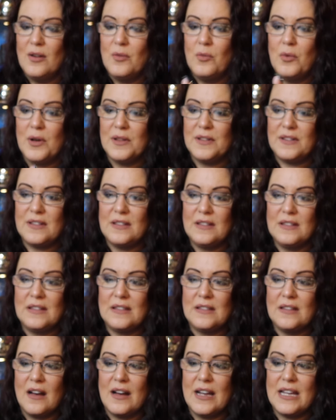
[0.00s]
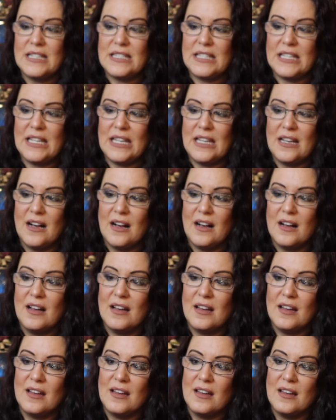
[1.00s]
What's inside here?
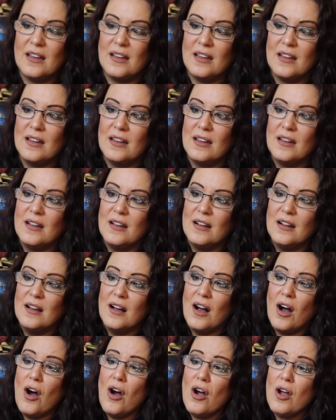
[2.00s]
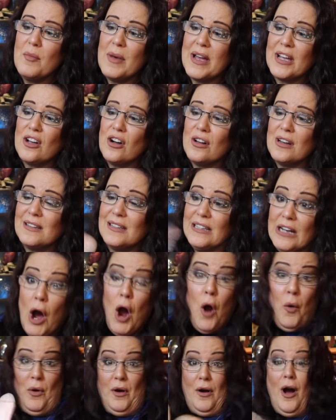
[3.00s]
Oh my god, it's a...
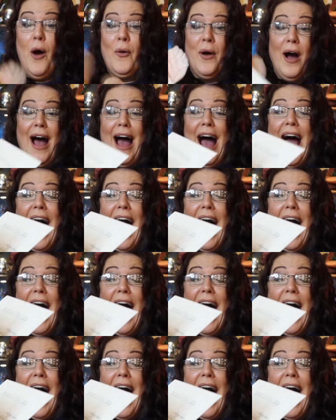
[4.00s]
Oh, oh.